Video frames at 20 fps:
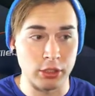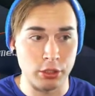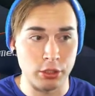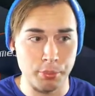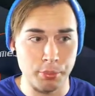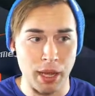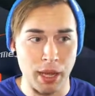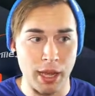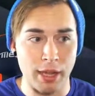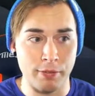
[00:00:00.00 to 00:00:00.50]

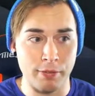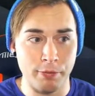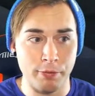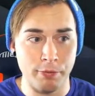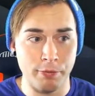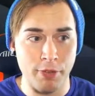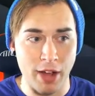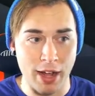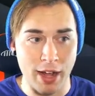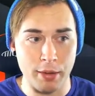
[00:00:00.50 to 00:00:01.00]
by
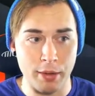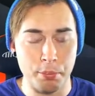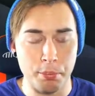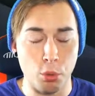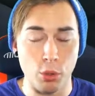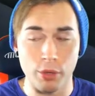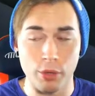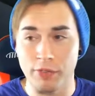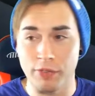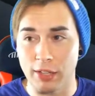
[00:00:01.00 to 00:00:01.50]

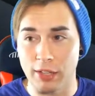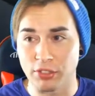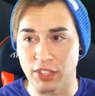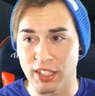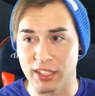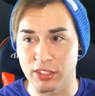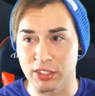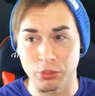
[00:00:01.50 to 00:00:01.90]
5.5 seconds.